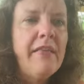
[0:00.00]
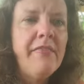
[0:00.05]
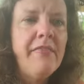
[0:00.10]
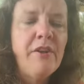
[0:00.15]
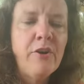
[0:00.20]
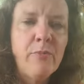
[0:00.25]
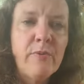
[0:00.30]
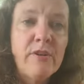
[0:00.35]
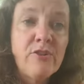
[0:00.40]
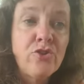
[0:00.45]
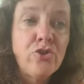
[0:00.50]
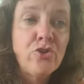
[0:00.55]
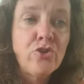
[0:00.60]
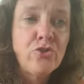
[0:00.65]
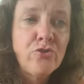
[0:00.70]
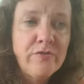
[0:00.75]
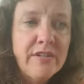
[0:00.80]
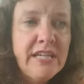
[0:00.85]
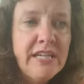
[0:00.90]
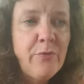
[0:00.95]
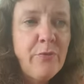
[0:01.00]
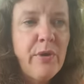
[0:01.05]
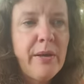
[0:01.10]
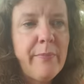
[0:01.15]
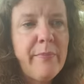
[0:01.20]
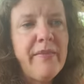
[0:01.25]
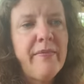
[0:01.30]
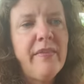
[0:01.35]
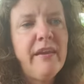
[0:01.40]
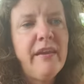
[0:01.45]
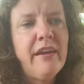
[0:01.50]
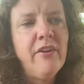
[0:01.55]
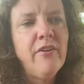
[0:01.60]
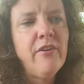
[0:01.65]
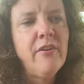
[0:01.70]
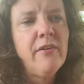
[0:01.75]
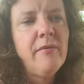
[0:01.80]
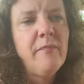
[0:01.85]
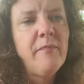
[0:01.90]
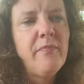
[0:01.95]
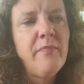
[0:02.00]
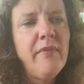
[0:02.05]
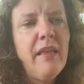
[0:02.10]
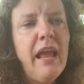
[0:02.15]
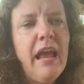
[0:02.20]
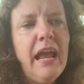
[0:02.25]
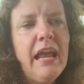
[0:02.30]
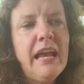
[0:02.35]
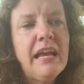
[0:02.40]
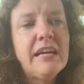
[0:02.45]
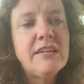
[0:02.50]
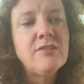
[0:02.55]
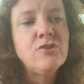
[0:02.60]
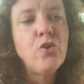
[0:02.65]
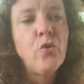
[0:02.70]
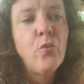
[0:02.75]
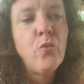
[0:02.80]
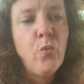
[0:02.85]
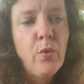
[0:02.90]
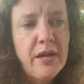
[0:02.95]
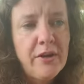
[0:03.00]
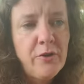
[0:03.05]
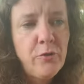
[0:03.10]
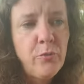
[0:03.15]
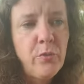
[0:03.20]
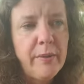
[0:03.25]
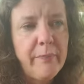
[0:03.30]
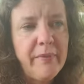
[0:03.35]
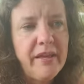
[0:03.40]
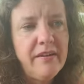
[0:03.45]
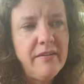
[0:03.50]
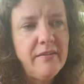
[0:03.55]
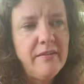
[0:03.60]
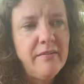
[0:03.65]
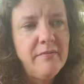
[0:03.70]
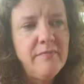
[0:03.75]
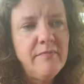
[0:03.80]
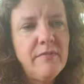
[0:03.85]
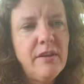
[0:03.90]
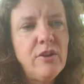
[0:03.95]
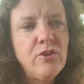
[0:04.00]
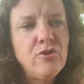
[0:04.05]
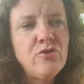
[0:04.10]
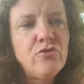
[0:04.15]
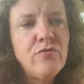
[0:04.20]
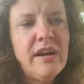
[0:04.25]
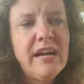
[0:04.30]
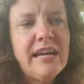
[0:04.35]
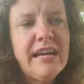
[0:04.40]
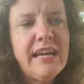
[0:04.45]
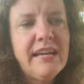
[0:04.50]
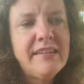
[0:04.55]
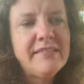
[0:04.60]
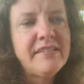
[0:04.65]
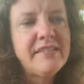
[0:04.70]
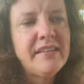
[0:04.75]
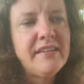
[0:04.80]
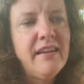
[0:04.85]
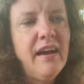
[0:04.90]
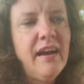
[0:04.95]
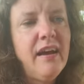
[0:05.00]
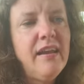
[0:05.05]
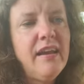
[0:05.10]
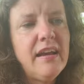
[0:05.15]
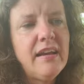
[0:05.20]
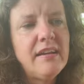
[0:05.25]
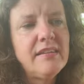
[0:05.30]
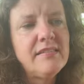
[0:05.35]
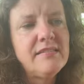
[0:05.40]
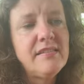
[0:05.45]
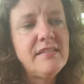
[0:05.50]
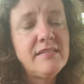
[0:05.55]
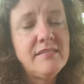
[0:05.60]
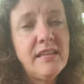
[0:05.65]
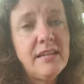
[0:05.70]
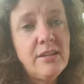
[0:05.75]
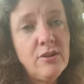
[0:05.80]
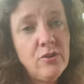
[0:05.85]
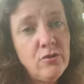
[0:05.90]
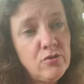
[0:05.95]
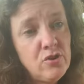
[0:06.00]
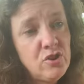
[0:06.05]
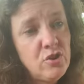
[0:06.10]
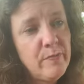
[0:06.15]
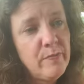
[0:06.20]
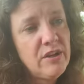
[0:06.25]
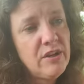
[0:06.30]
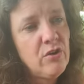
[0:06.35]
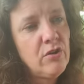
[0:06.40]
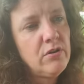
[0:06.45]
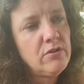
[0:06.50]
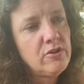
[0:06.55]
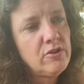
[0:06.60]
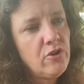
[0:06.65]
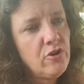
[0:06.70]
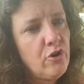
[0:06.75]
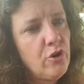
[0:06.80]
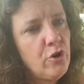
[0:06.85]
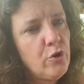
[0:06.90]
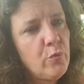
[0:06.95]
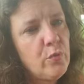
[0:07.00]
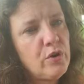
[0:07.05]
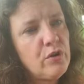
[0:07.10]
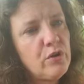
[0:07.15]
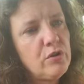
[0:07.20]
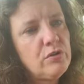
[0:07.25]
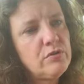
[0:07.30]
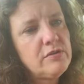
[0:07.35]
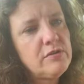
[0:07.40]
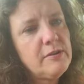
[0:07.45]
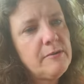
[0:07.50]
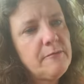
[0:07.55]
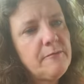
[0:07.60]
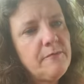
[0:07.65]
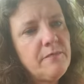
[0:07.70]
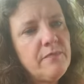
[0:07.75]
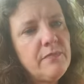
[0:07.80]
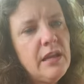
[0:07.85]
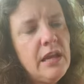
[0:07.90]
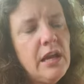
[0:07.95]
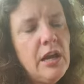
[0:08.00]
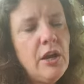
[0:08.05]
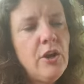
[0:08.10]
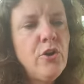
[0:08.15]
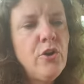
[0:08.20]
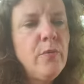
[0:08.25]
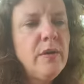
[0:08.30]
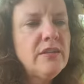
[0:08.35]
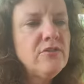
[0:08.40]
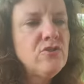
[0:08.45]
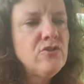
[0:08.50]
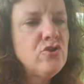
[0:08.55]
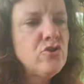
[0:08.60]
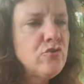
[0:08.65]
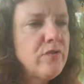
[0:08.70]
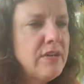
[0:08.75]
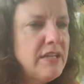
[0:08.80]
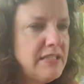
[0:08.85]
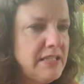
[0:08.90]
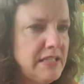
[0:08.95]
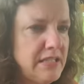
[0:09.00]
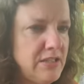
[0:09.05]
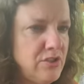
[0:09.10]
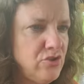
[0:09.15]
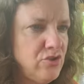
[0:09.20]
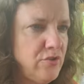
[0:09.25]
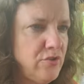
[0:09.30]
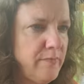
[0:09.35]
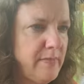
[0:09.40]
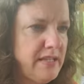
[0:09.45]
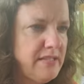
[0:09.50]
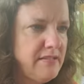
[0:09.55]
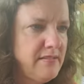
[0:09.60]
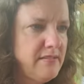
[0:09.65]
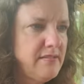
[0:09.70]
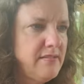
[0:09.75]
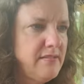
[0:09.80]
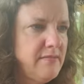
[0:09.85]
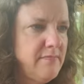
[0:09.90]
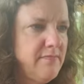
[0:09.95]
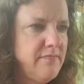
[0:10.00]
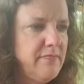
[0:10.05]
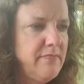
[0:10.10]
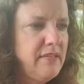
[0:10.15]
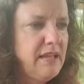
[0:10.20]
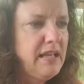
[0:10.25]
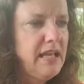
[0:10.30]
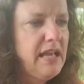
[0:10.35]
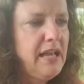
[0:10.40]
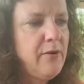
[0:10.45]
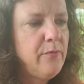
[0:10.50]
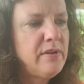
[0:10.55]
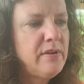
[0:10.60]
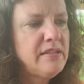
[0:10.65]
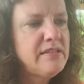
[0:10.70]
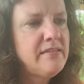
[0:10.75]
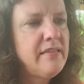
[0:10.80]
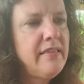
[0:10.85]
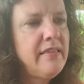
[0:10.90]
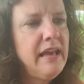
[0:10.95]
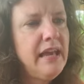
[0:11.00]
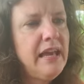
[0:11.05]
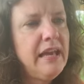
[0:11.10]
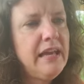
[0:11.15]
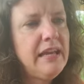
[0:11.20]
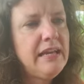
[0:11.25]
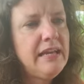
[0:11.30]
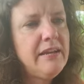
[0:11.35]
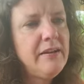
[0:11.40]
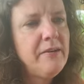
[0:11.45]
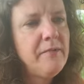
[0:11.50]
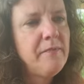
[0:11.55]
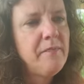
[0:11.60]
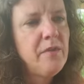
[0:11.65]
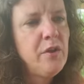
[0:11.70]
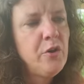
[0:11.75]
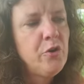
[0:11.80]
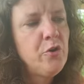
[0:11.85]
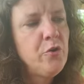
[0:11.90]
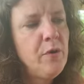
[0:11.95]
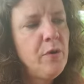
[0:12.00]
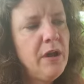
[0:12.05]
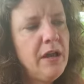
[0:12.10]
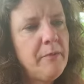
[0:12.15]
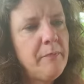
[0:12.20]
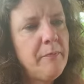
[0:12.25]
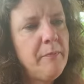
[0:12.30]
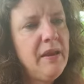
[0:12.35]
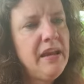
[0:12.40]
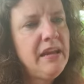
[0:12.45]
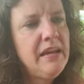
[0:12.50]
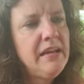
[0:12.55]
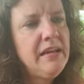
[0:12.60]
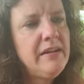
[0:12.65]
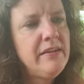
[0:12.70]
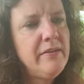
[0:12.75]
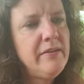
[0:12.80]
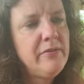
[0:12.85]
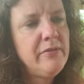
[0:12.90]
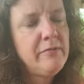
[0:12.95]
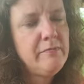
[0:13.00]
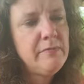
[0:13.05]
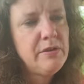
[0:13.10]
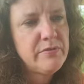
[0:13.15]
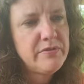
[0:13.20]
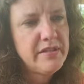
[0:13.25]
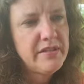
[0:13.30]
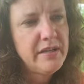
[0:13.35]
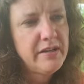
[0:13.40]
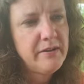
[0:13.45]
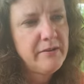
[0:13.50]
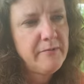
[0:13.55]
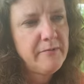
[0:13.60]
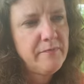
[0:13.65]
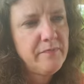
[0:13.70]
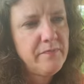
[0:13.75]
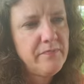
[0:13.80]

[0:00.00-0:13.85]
There were tree women there and well women, dryads and naiads, as they used to be called in our world, who had stringed instruments. It was they who had made the music.